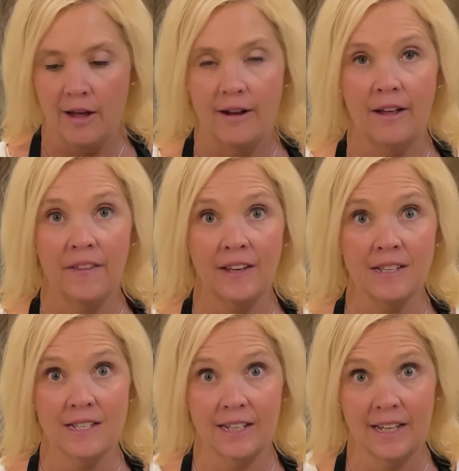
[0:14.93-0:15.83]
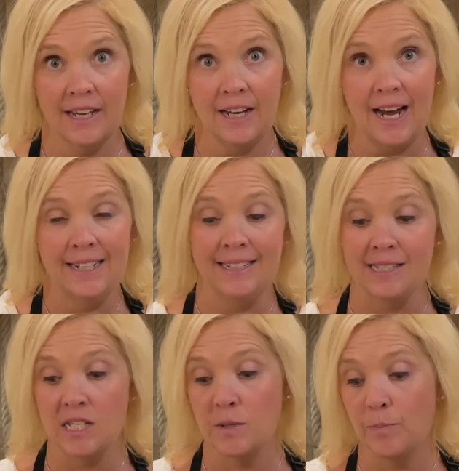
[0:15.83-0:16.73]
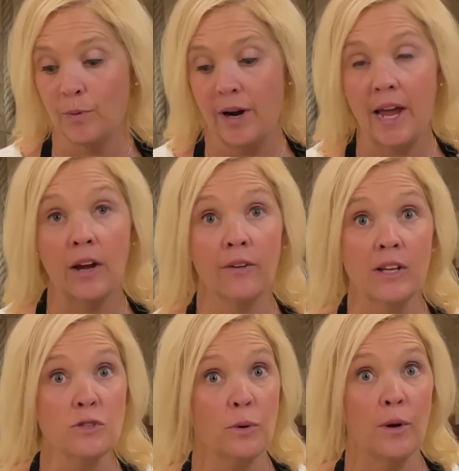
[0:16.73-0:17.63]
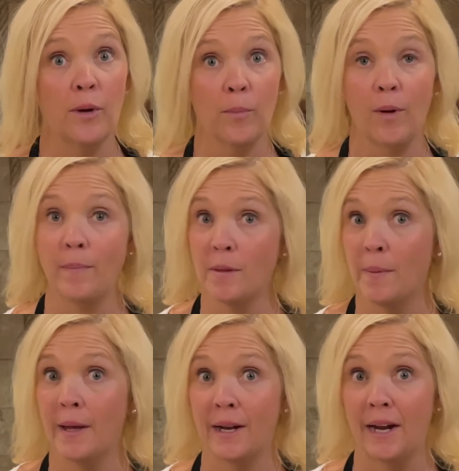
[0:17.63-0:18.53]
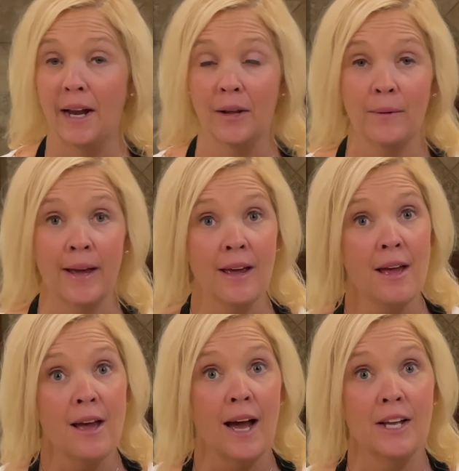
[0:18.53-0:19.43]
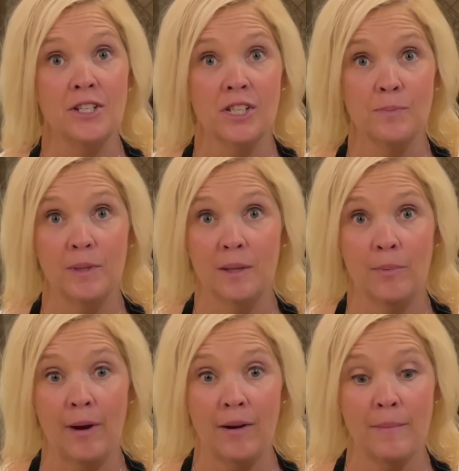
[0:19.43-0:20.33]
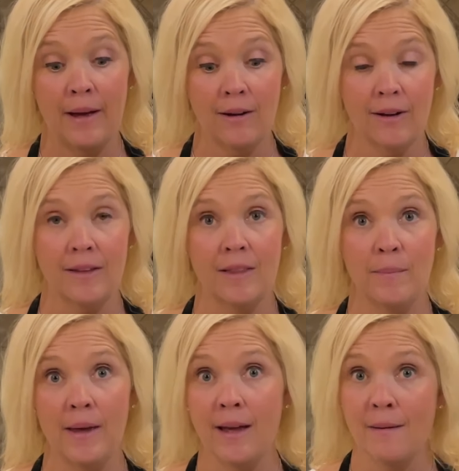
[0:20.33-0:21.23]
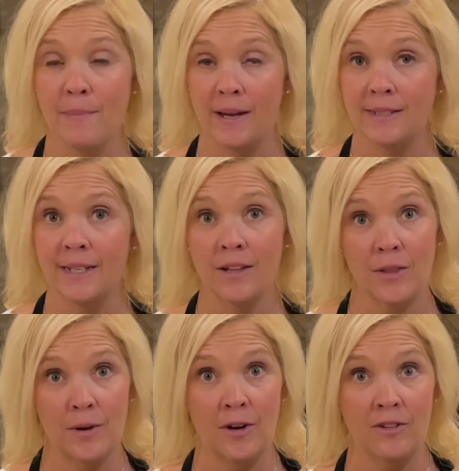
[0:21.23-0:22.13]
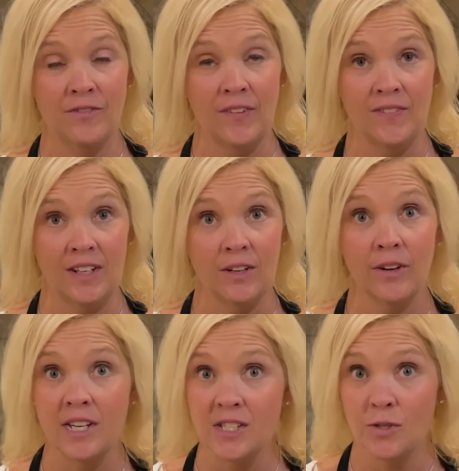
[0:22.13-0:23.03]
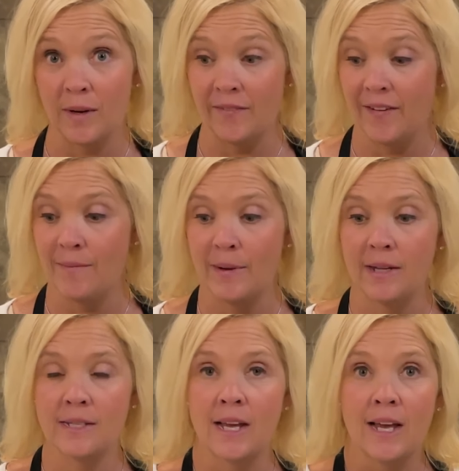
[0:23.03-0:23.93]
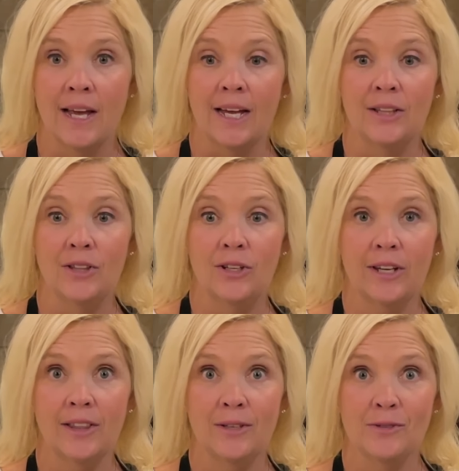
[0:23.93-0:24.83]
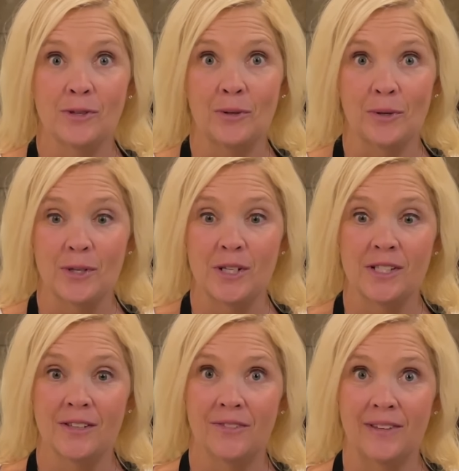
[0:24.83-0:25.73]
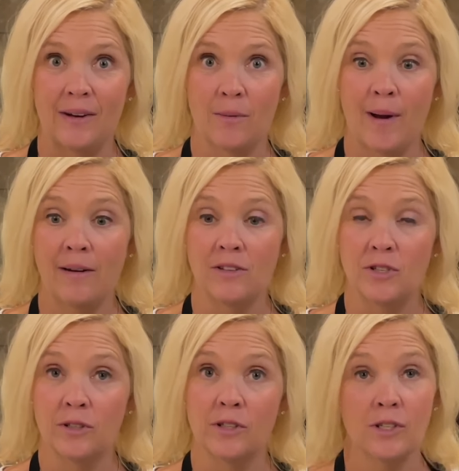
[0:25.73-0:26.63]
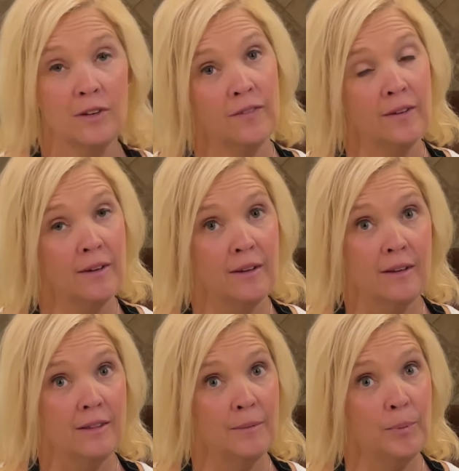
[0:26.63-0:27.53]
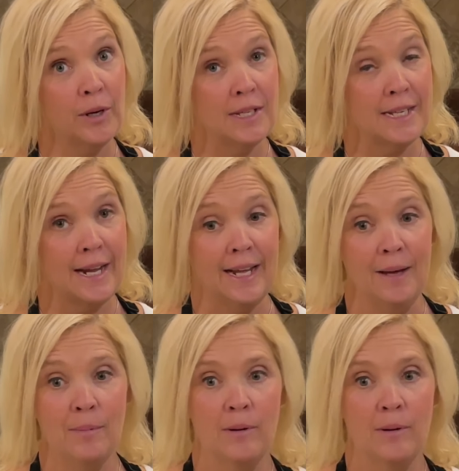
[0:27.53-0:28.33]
Nothing is sticking. I didn't spray, grease, oil, prep the pan in any way. I just put the brownie batter in the pan, baked it 350 degrees, 25 minutes, and look at those gorgeous flour brownies. You could serve the pretty side up